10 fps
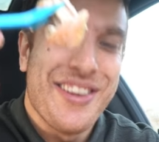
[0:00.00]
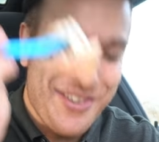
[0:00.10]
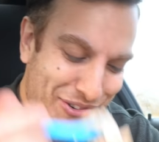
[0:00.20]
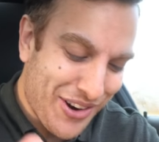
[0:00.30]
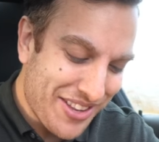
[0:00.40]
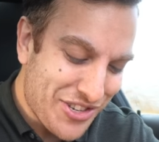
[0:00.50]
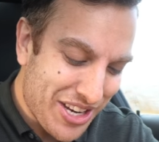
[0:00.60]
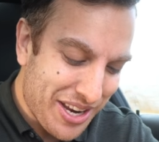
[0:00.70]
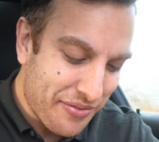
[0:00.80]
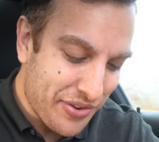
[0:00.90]
Let's try the
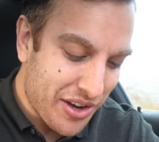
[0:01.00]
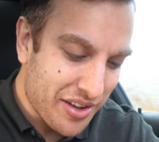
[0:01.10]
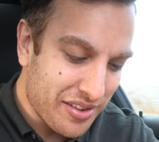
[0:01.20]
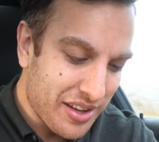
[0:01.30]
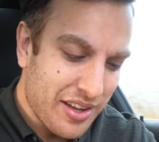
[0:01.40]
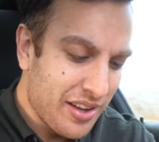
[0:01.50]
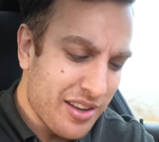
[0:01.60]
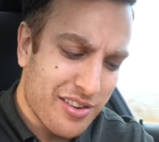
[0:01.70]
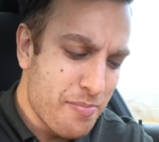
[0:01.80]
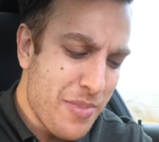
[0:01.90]
chicken first.
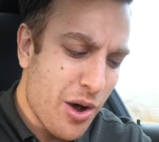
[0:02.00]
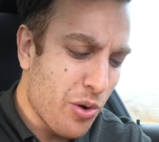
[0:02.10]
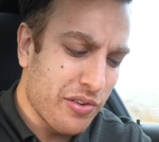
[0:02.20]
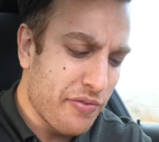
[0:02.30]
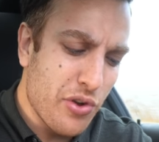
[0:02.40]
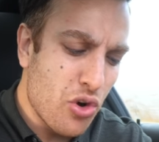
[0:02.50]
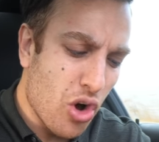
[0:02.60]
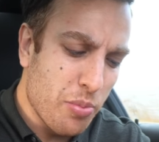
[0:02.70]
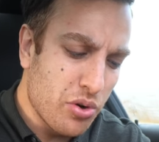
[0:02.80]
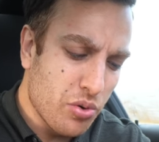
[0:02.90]
It smells
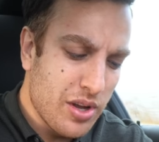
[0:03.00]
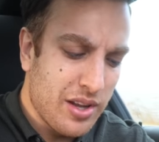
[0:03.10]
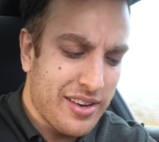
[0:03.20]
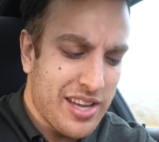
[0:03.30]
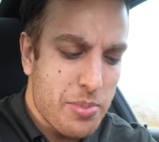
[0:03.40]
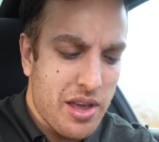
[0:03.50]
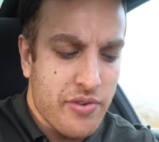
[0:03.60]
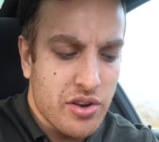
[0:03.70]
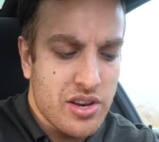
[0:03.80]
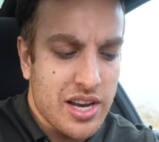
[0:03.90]
phenomenal. Let's get a bit
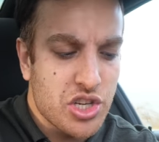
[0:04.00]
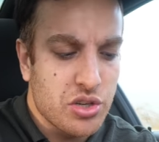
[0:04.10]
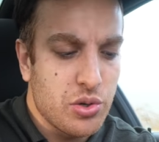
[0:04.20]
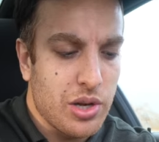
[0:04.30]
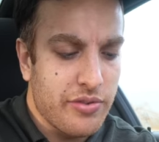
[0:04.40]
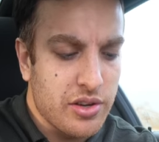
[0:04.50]
of onion, actually. I do love